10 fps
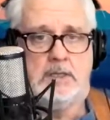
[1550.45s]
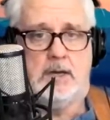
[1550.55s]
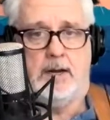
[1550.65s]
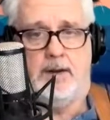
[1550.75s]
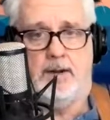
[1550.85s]

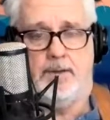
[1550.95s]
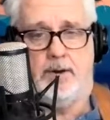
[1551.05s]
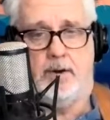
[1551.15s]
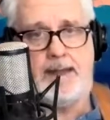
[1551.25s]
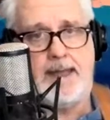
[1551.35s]

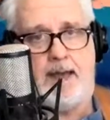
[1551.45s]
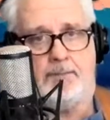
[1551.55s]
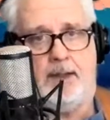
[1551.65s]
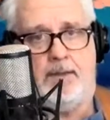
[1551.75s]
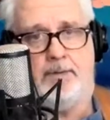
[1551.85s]
There had
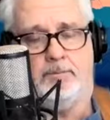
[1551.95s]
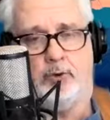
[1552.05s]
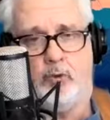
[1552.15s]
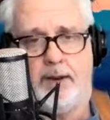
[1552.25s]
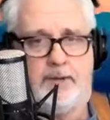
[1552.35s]
not been the
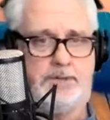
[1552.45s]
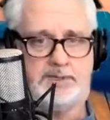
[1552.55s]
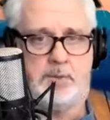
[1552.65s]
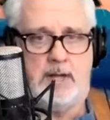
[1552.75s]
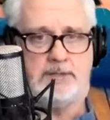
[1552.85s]
great
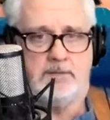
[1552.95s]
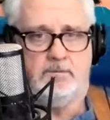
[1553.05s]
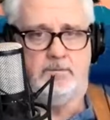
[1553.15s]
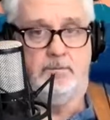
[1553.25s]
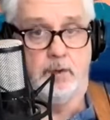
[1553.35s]
response of
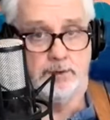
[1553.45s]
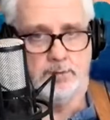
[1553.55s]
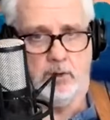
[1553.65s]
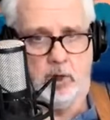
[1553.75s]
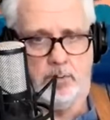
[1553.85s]

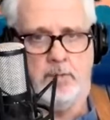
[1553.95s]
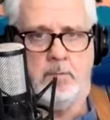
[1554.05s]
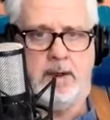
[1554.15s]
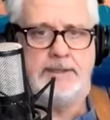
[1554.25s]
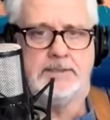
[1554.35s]
virtual open
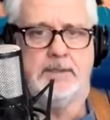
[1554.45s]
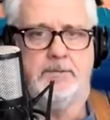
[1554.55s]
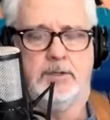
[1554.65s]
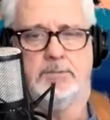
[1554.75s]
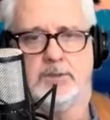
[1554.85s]
mics and
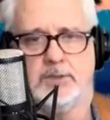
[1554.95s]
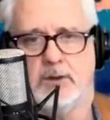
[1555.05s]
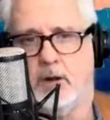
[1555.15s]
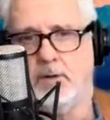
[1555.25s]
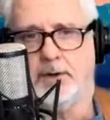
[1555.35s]
virtual
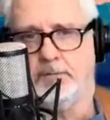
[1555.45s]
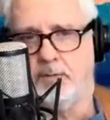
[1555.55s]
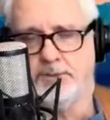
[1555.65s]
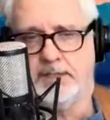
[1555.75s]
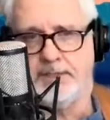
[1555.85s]
songwriter
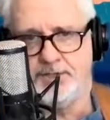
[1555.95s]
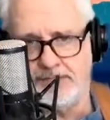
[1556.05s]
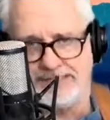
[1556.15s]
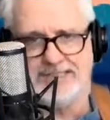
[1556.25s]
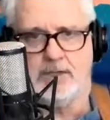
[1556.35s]
groups that had
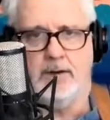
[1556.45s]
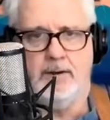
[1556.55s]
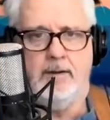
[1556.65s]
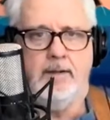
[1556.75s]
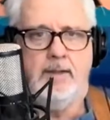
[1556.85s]
just
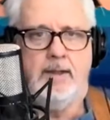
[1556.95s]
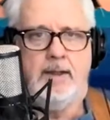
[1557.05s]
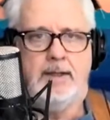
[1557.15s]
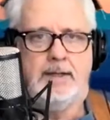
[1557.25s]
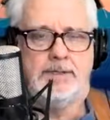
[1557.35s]
started.
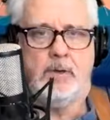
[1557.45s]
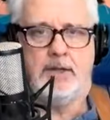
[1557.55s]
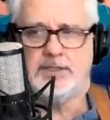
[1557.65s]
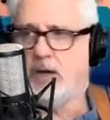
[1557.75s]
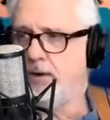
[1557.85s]
So
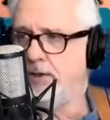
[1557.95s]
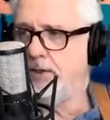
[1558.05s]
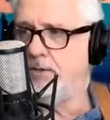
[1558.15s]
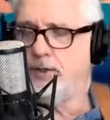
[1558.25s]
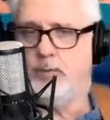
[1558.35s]
I started to
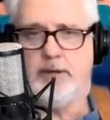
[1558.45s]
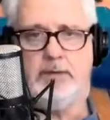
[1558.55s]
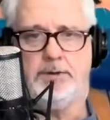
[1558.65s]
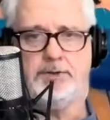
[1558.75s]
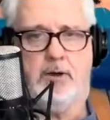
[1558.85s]
use the
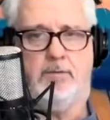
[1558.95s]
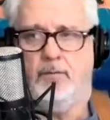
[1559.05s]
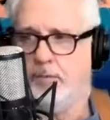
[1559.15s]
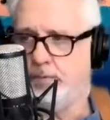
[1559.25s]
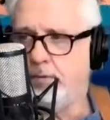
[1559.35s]
weekly show
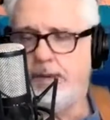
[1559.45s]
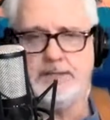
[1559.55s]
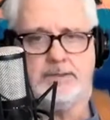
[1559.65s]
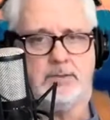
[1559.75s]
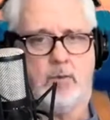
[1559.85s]
for
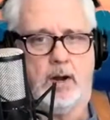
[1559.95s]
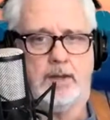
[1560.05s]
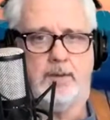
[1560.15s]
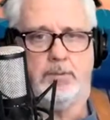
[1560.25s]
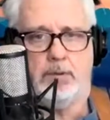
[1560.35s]
places where I
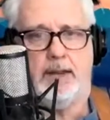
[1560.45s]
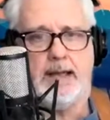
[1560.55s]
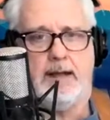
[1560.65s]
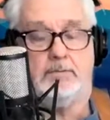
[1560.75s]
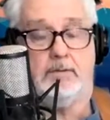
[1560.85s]
could play
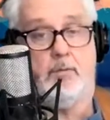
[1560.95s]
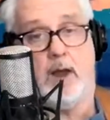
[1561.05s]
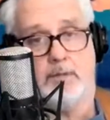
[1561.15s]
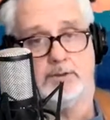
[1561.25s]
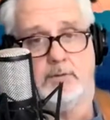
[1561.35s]
out
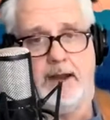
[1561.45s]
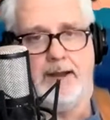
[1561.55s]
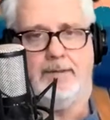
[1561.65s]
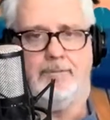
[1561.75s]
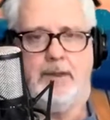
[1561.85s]
what I was writing.